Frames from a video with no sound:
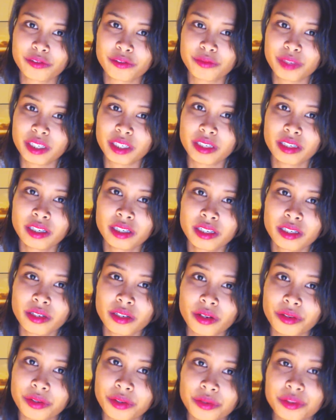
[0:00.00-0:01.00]
of me,
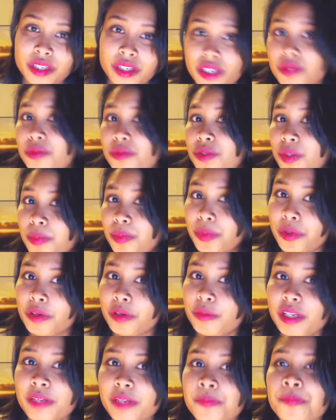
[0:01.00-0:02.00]
although they do
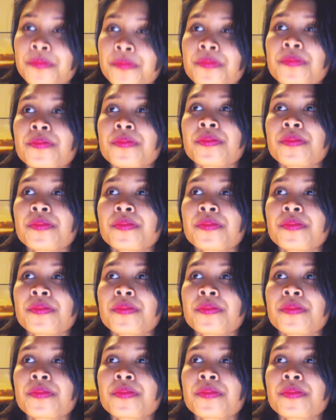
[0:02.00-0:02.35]
support me.